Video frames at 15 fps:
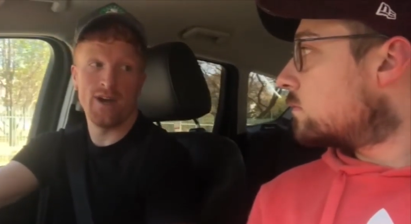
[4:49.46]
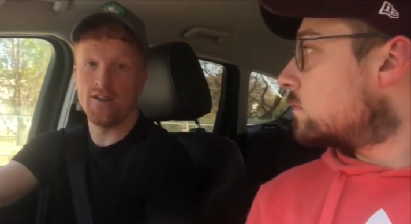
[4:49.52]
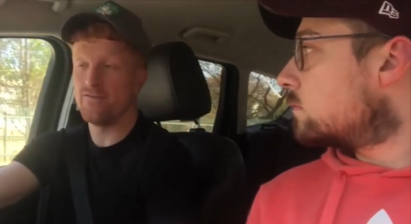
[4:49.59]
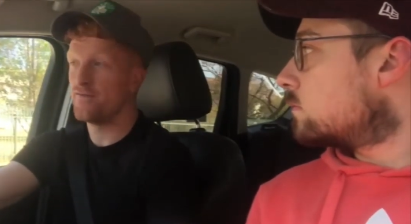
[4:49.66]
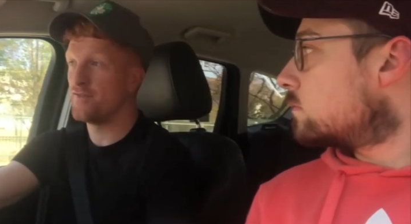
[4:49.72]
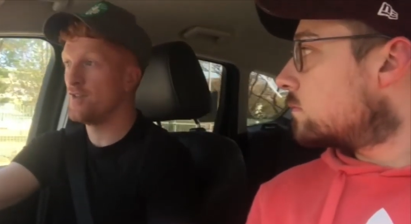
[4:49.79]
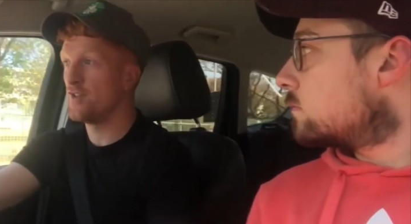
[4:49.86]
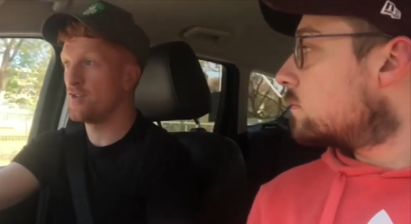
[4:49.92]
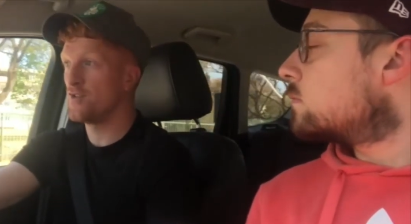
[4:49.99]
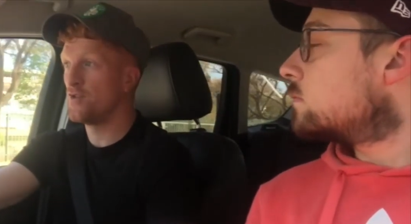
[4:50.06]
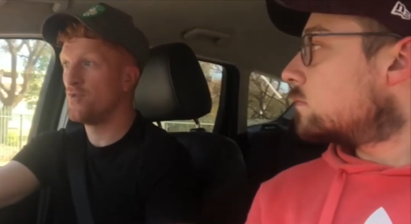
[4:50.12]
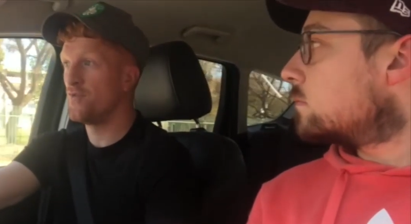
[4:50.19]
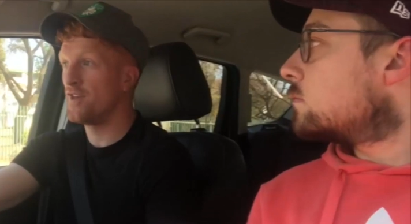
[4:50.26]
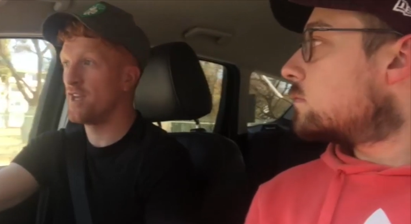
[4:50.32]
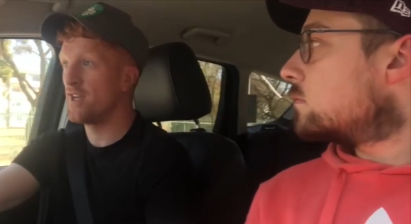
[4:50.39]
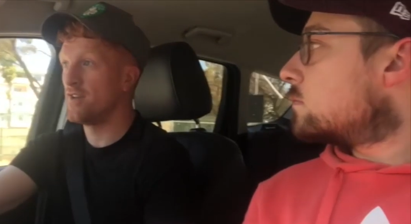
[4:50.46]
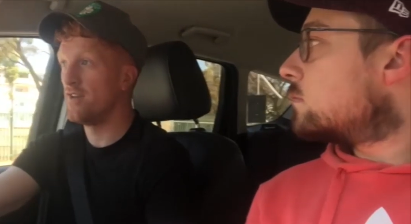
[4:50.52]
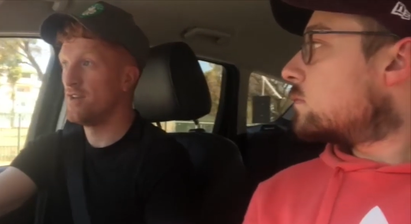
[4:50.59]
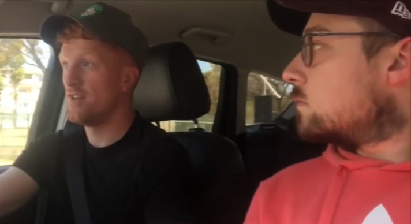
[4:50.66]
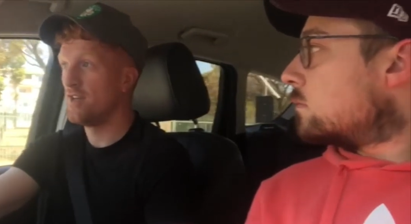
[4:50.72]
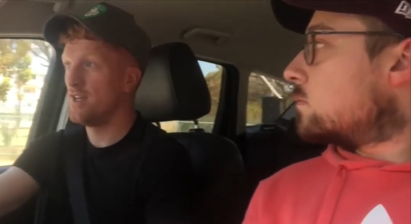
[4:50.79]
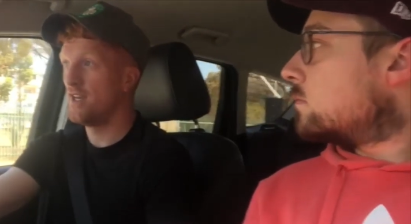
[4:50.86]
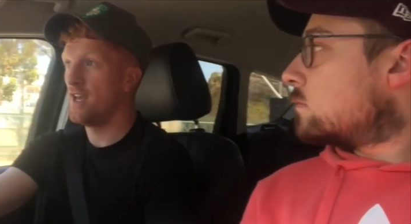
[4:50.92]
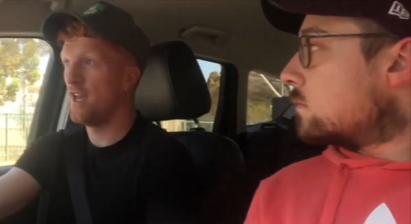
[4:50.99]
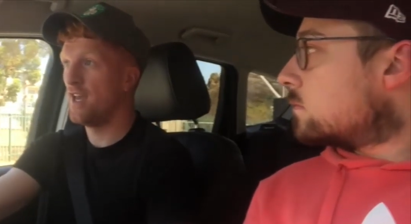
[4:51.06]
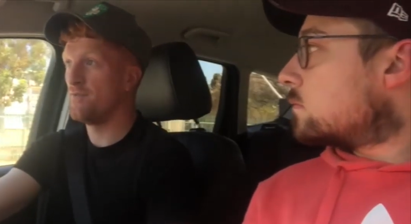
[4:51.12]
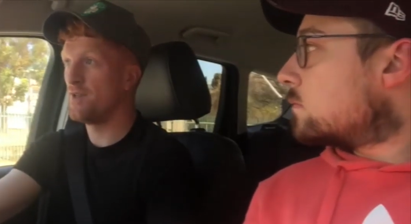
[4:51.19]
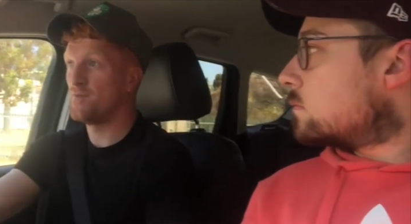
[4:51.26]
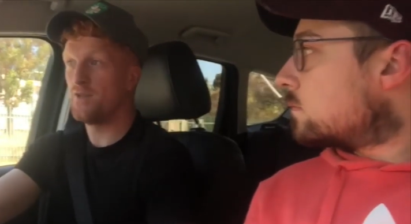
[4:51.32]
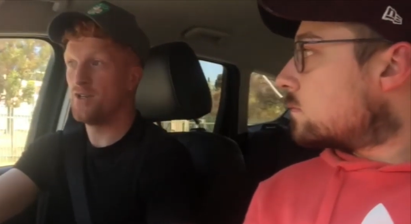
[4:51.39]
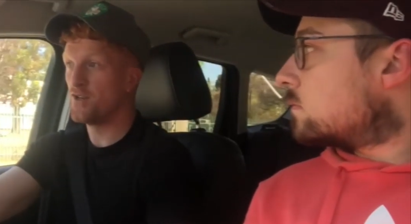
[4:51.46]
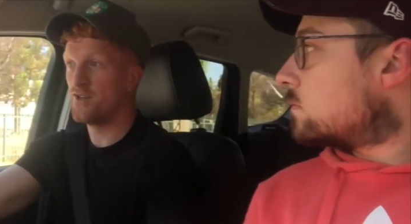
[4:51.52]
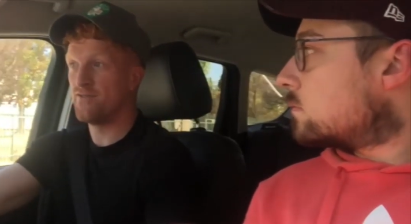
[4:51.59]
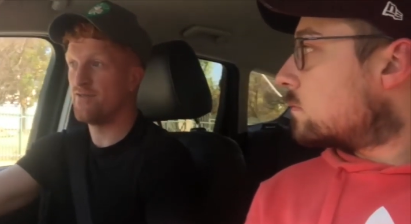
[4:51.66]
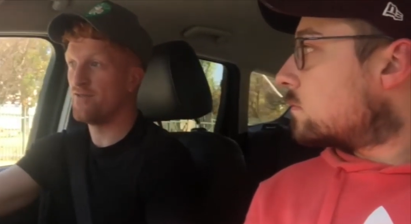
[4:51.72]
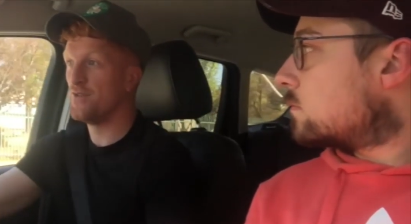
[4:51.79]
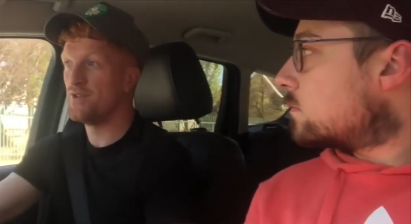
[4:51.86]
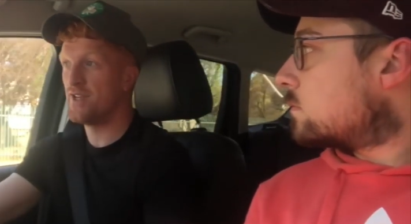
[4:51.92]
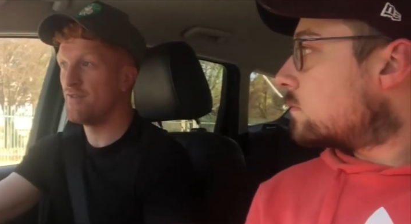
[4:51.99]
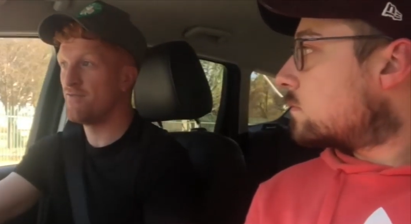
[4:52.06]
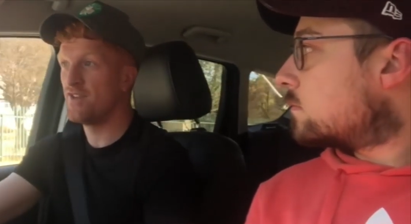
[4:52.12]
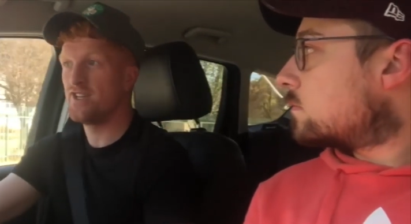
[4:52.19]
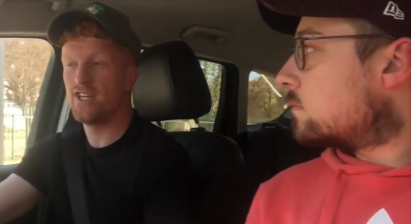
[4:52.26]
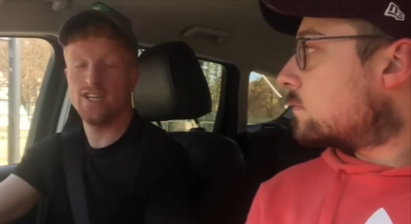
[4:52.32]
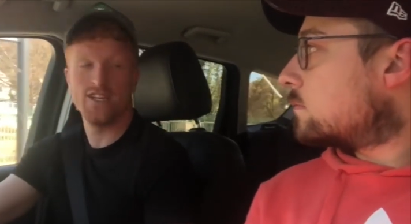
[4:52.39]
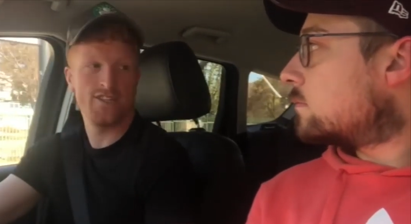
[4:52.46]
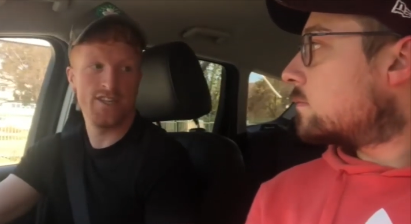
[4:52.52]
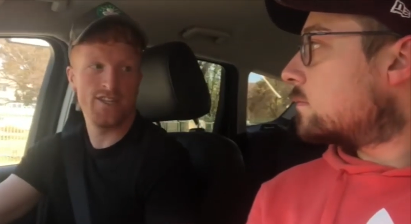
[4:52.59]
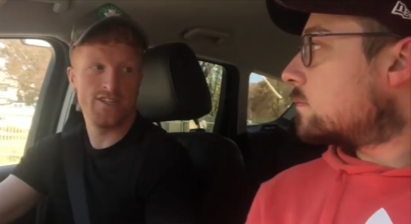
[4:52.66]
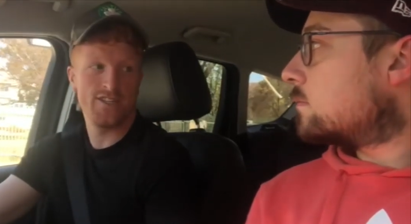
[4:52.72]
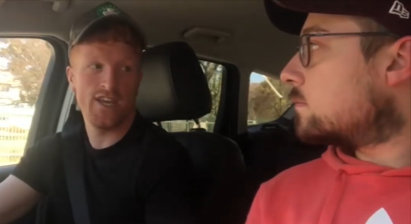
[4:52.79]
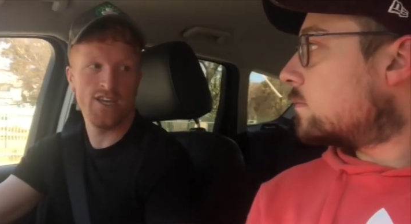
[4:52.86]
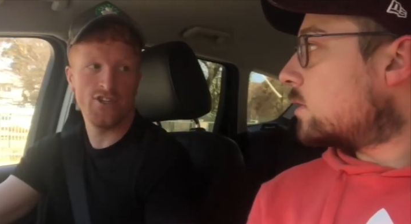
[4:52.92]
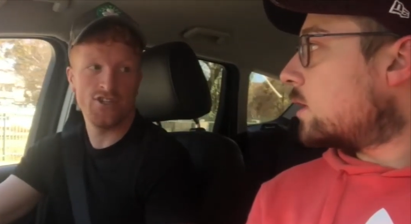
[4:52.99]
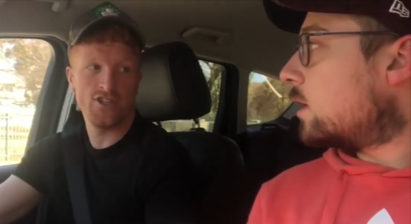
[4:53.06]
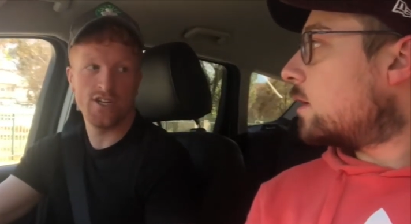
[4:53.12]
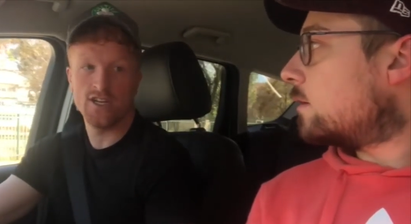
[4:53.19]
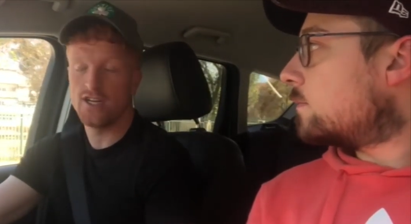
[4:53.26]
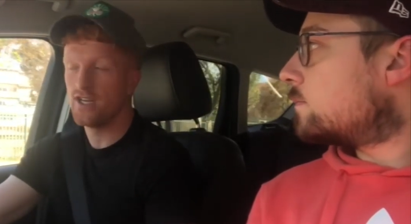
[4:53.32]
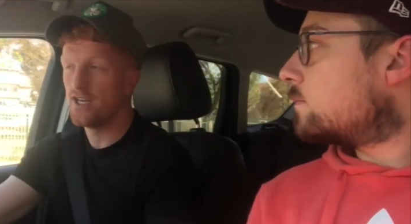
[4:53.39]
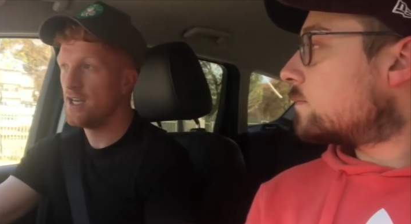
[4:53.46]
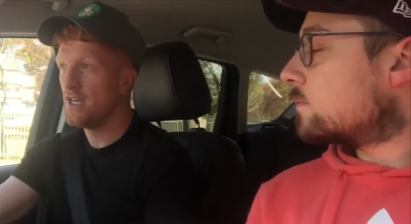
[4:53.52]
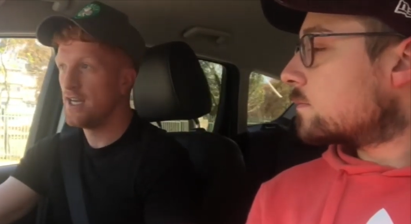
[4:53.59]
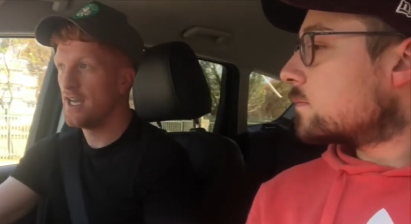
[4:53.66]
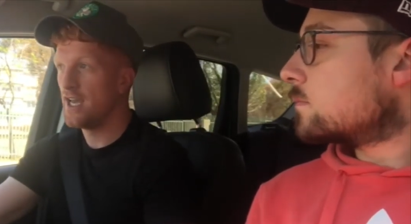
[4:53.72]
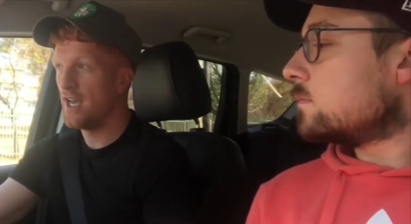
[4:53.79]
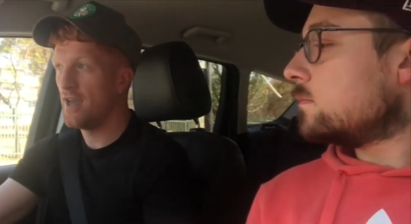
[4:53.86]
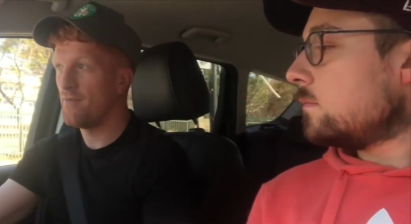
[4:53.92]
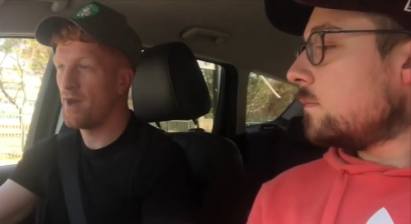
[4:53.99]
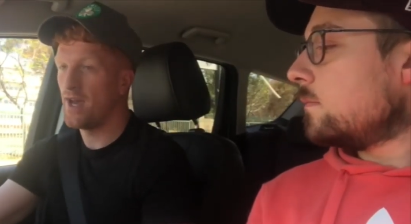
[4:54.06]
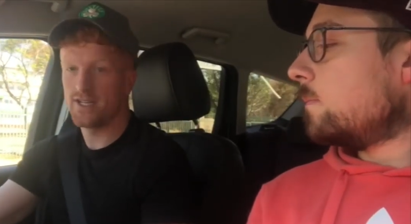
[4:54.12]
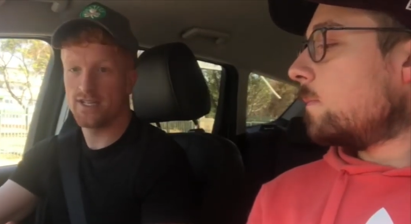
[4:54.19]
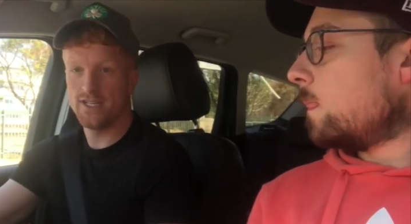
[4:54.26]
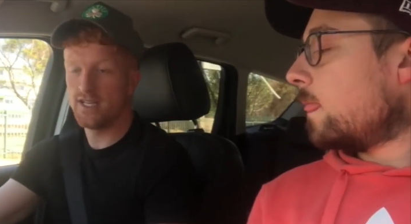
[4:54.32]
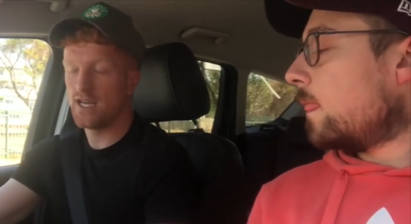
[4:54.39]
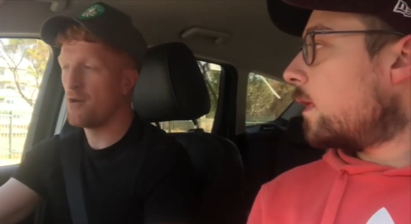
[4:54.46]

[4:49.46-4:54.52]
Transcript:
Speaker 1: man through this whole thing. Um, he's been on the phone every day since the injury, yeah. um, asking